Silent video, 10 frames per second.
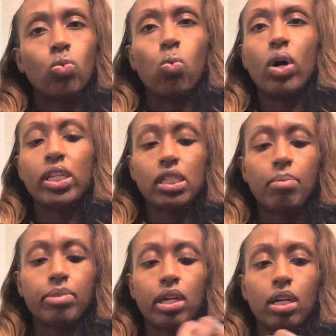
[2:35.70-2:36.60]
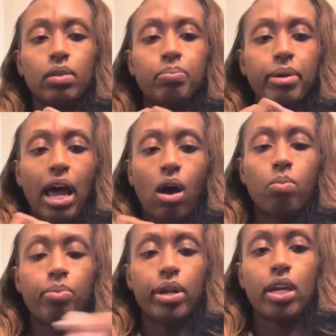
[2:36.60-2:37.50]
one something, but I'll
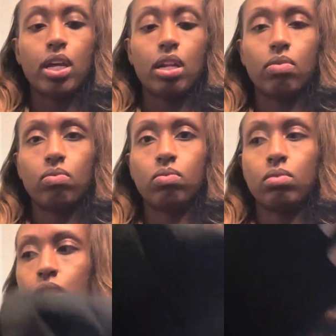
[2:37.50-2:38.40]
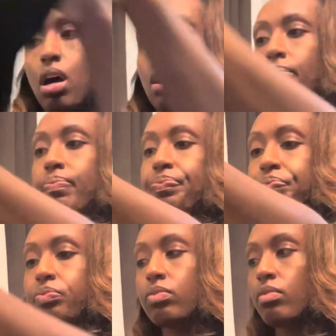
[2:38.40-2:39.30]
put it in um,
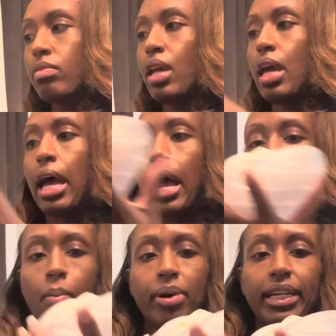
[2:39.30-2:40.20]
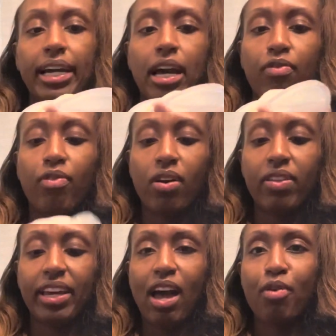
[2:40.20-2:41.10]
how much I got them for. Oh,
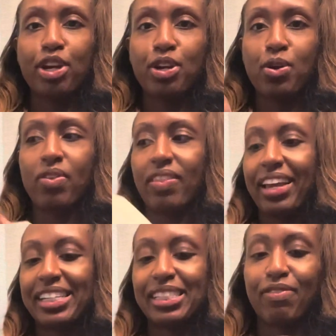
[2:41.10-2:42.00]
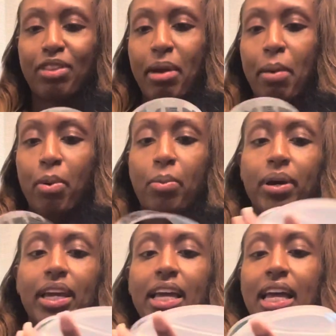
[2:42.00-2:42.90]
look at how cute they like stuff the paper,
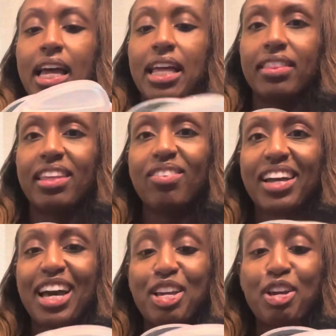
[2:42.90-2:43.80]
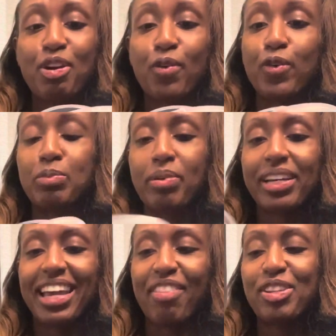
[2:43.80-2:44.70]
but they look kind of huge. But
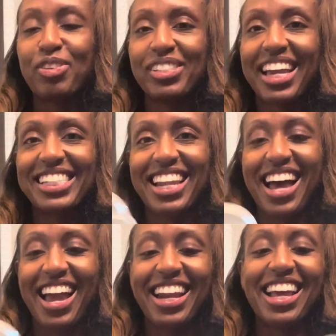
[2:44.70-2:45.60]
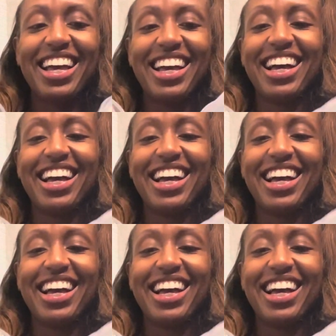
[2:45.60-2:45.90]
yeah, these are size nine.